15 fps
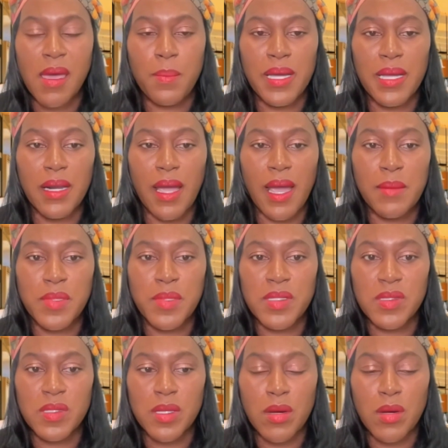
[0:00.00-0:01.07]
But
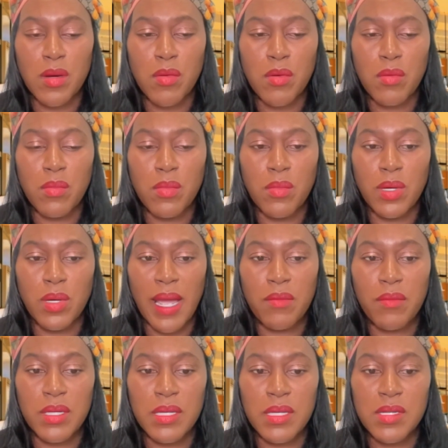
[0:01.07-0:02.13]
what I
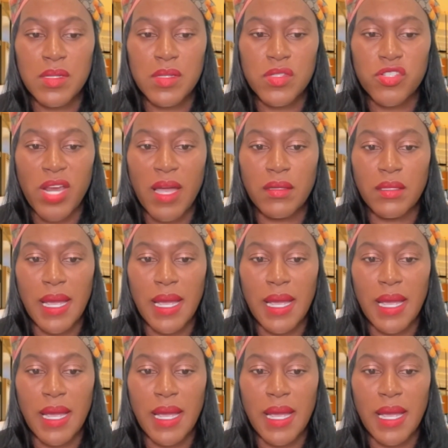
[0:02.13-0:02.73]
want to just shout